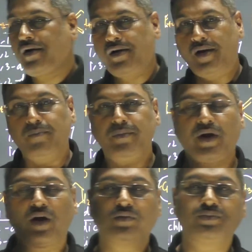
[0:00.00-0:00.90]
Number
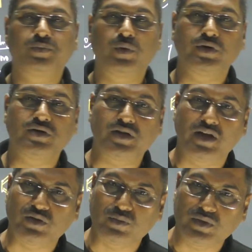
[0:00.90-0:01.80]
of position
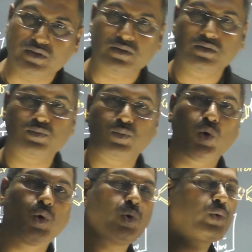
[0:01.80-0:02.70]
isomers
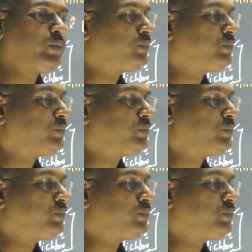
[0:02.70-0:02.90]
4.